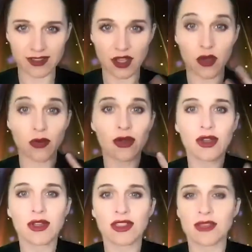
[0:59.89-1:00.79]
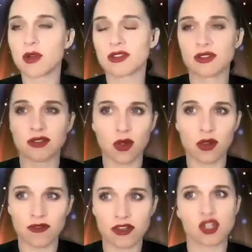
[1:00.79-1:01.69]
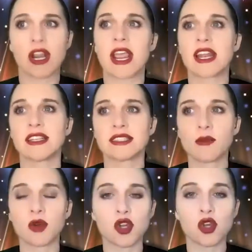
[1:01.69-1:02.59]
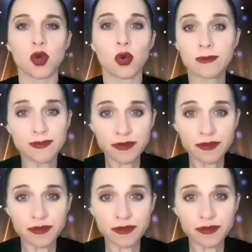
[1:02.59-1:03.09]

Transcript: So the emotional soul of the train, and someone who